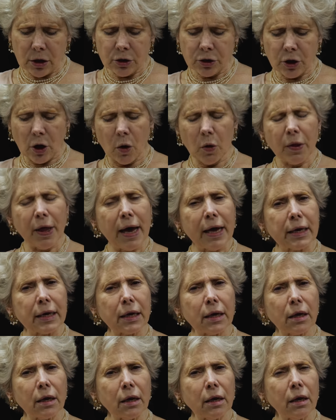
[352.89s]
So that,
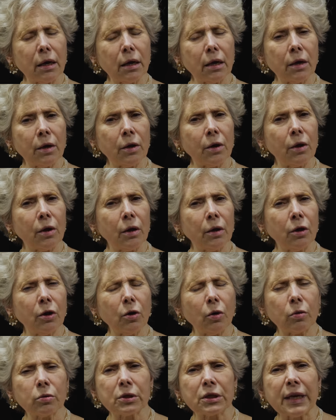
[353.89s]
you know,